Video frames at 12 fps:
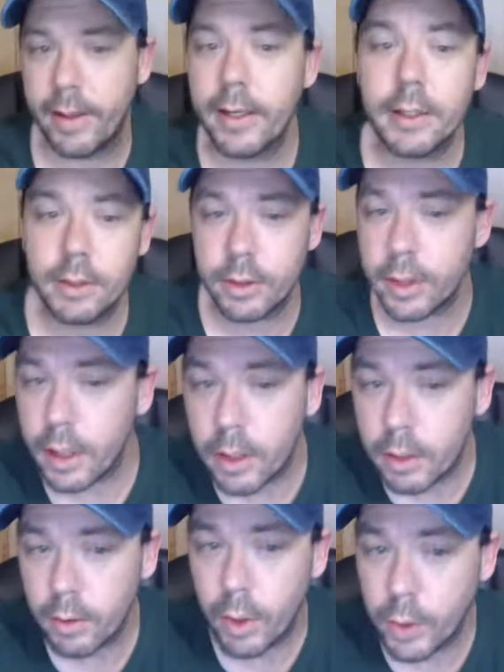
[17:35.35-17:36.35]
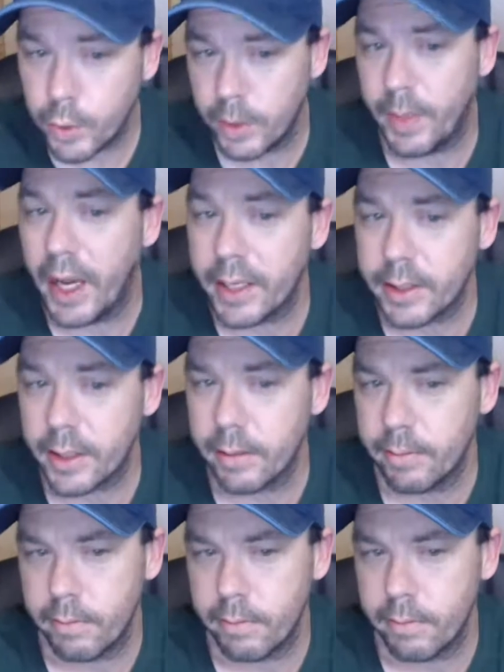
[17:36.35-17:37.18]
They just took their grocery basket,